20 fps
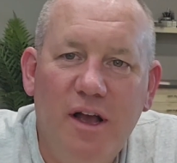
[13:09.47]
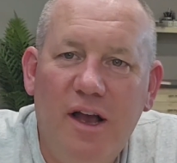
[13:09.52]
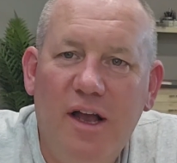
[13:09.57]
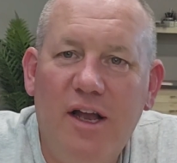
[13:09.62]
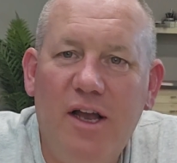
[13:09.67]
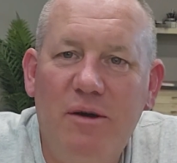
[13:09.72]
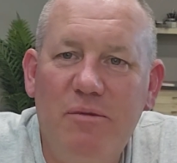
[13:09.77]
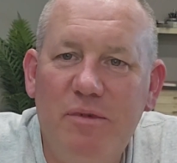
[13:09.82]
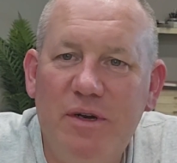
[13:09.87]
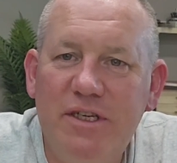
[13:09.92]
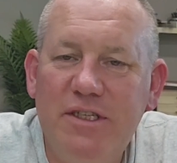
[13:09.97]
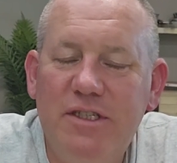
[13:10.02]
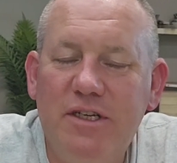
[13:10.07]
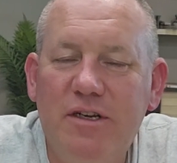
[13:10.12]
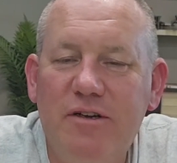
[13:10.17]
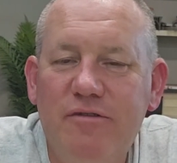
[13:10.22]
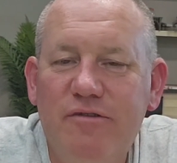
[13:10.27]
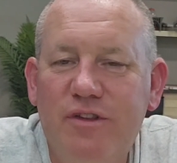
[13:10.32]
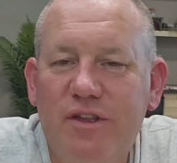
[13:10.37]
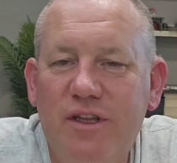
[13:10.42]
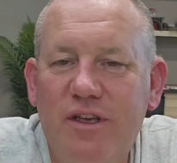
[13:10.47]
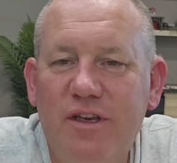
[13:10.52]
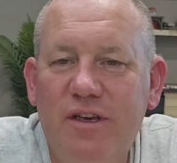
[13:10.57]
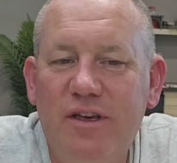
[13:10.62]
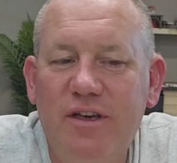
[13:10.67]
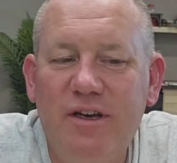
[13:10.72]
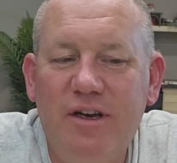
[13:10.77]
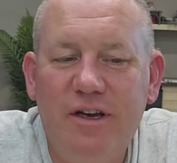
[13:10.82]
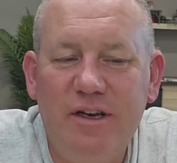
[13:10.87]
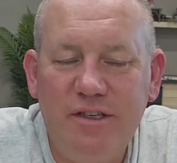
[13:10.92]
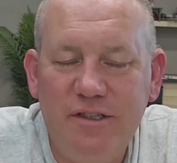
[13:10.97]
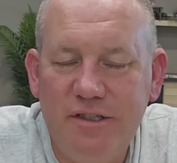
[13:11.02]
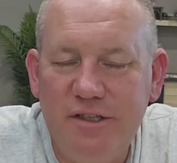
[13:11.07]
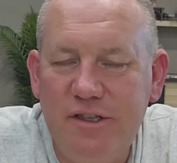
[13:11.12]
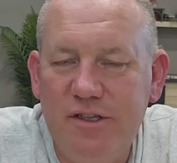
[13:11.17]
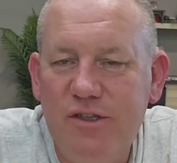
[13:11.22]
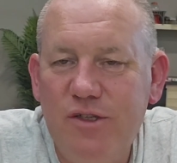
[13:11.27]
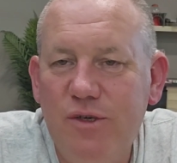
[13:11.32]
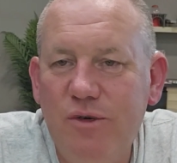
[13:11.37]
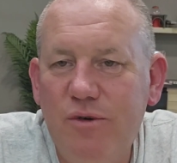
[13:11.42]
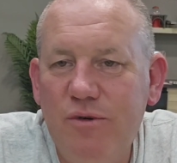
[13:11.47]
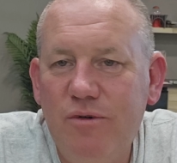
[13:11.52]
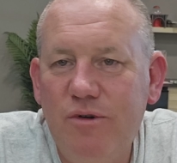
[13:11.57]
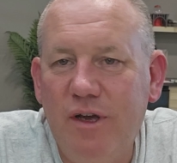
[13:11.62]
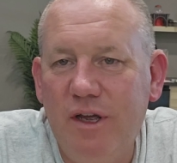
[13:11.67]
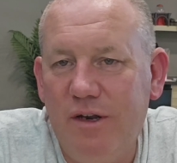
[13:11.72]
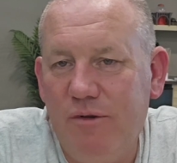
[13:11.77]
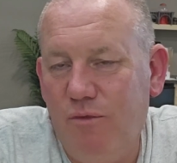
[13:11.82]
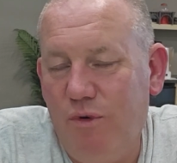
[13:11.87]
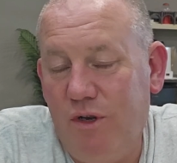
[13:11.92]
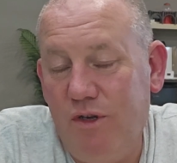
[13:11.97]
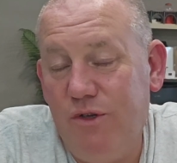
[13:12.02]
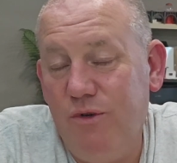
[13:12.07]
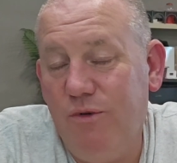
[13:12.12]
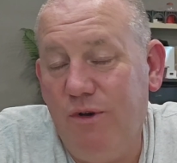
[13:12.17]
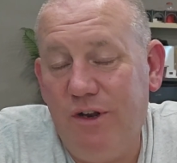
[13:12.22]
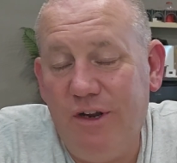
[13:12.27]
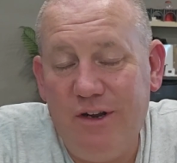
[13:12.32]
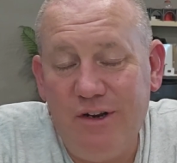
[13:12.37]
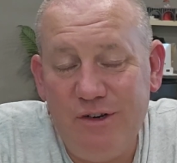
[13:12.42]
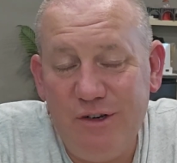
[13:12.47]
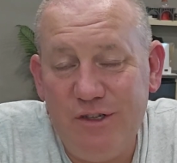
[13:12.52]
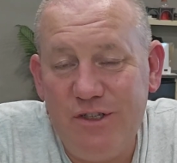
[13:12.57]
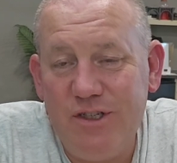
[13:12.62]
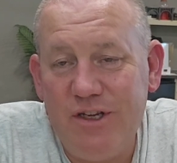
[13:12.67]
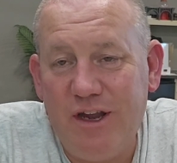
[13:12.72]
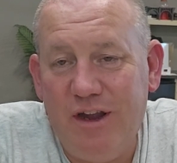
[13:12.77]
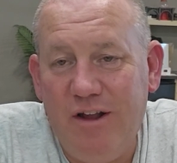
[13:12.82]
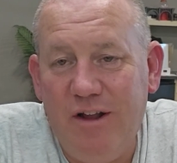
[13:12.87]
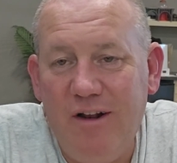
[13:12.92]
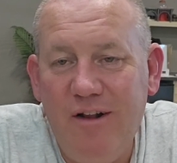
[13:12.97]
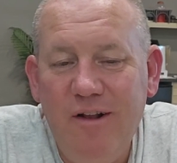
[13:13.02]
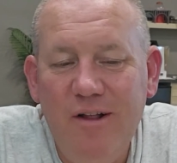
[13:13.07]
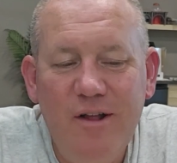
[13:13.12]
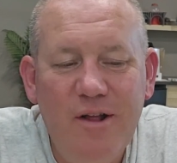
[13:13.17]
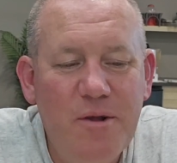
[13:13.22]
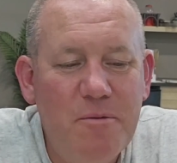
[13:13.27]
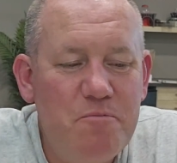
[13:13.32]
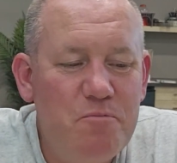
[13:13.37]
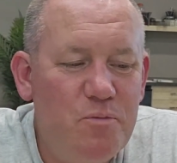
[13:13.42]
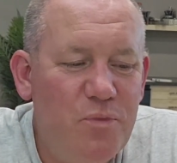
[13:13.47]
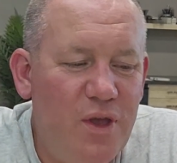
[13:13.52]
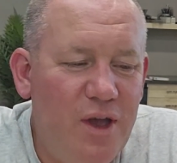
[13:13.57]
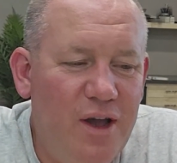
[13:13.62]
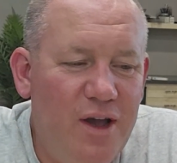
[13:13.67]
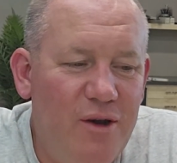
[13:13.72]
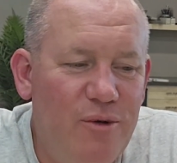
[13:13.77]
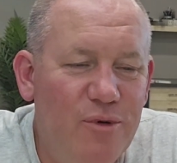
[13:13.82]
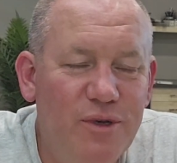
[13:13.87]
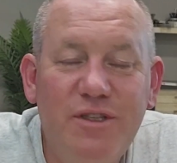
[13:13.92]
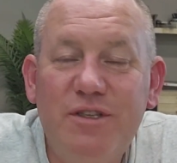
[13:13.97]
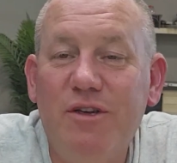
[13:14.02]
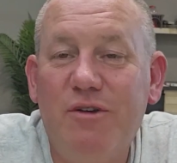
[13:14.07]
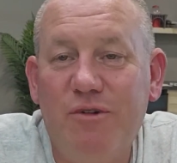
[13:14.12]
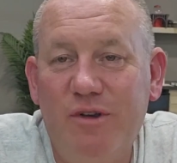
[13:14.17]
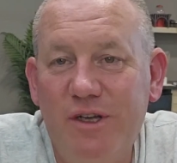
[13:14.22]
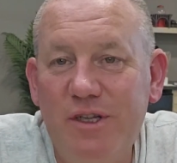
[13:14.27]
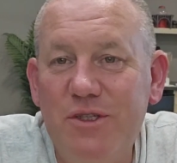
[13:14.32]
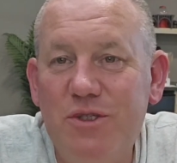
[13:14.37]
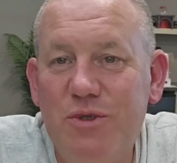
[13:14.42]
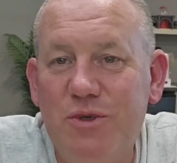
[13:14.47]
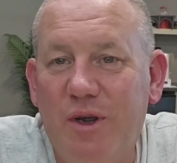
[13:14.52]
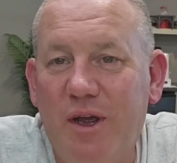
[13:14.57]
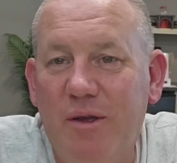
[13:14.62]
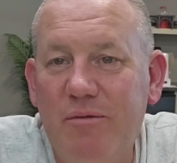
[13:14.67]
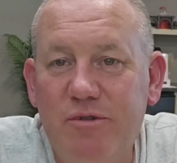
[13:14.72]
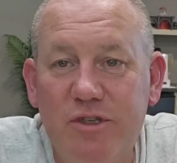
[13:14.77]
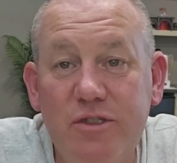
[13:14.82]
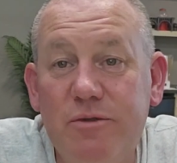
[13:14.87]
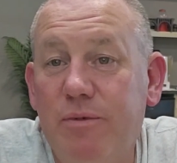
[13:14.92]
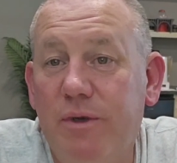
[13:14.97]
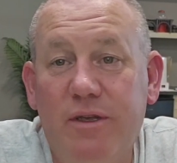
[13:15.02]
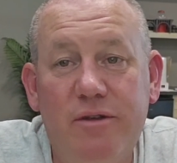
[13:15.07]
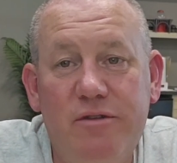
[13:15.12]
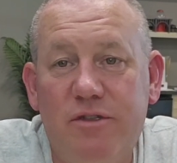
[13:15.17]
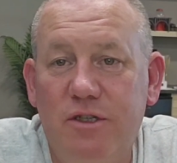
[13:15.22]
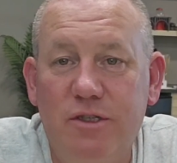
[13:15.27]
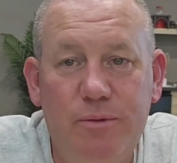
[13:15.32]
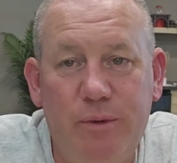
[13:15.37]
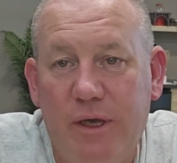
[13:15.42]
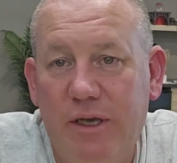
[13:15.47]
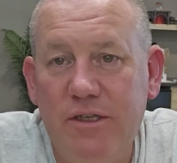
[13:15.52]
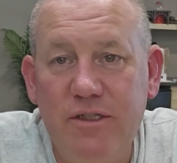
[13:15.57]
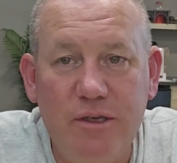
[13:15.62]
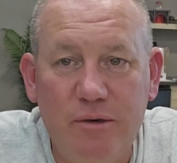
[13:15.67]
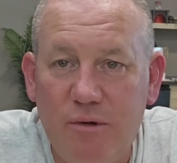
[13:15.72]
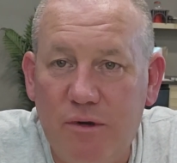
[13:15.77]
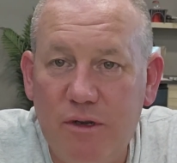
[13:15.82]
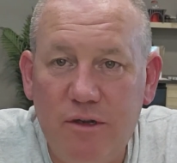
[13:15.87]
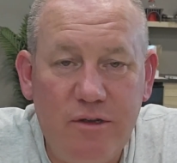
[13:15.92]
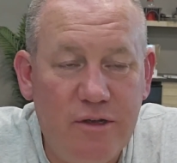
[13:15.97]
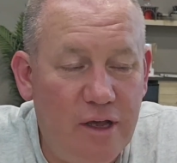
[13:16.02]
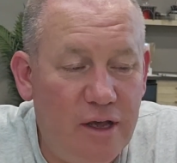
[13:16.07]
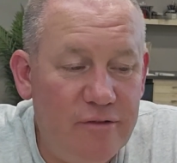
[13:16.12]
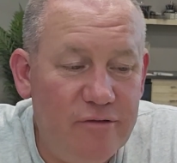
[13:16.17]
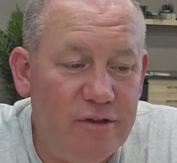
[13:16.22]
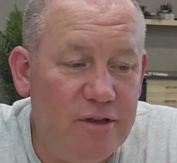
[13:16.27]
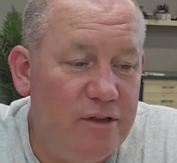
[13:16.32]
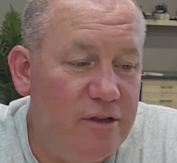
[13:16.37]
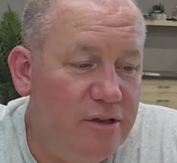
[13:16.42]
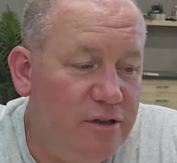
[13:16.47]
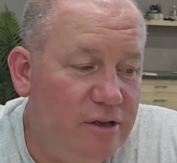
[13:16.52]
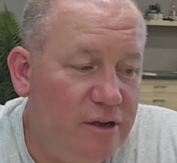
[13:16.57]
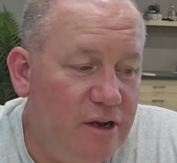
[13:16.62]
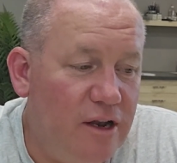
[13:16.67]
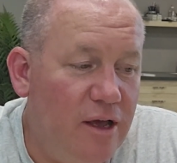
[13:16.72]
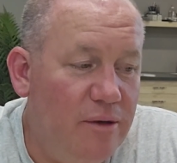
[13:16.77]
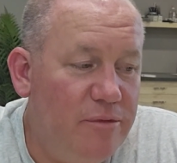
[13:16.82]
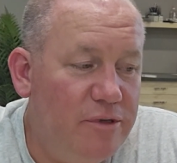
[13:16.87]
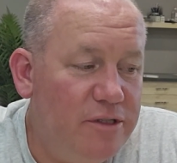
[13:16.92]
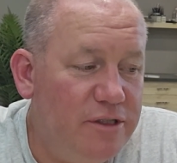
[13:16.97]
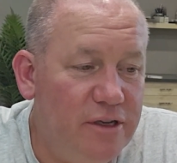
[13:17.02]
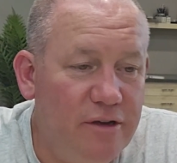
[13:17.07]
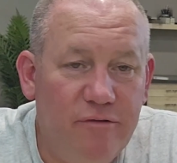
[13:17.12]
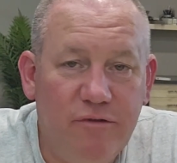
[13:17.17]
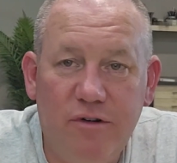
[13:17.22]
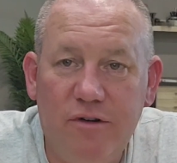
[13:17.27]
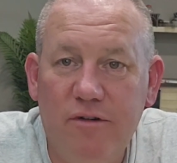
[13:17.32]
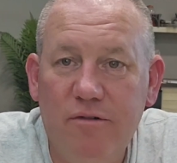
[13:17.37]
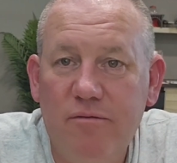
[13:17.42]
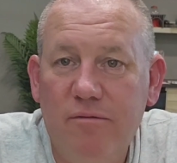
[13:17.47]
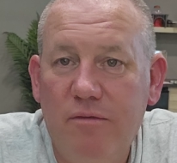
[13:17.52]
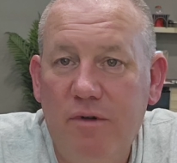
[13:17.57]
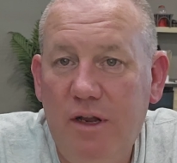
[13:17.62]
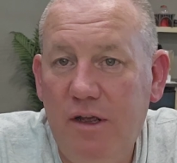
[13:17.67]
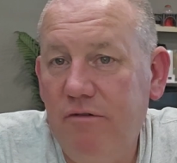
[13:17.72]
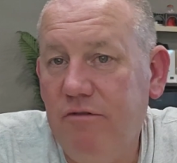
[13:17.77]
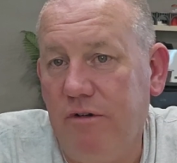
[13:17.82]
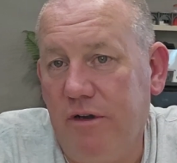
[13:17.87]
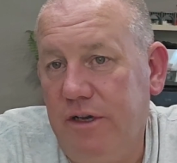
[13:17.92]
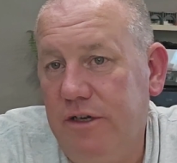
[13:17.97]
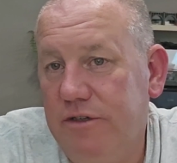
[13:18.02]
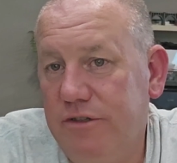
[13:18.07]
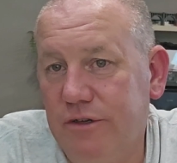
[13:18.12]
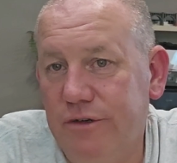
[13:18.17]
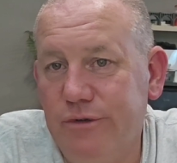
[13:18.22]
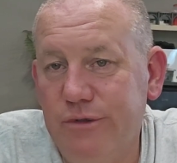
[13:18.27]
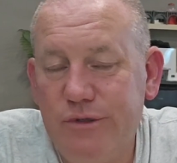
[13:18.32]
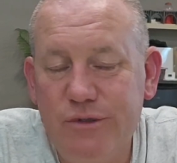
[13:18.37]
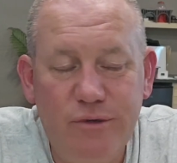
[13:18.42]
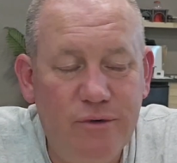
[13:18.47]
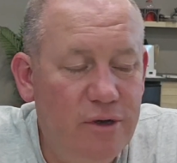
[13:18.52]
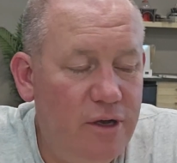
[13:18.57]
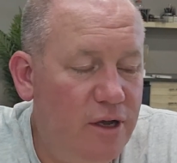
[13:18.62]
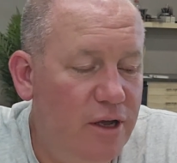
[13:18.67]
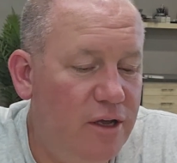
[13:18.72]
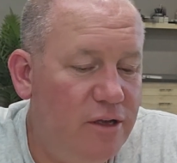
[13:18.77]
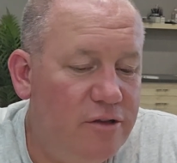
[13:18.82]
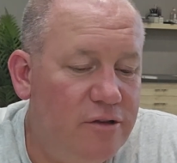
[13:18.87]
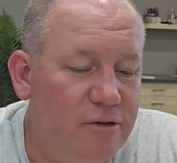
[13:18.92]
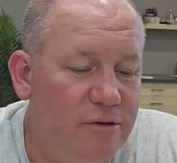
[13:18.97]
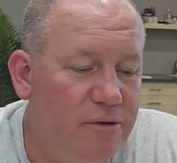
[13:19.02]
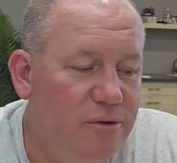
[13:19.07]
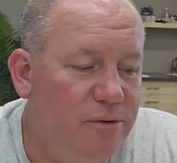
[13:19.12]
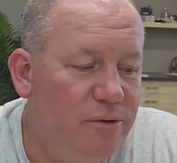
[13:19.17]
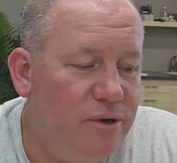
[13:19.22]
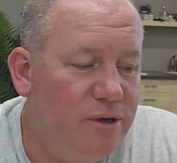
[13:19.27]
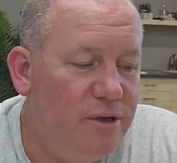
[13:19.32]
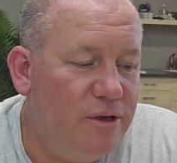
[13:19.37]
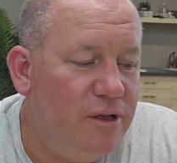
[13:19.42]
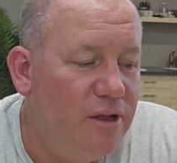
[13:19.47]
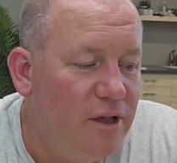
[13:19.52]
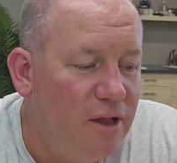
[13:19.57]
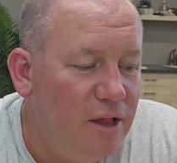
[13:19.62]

I got myself the IC2 in 1:100 scale with the green stripe, just because I wanted to have the Climate Saver livery. So I had to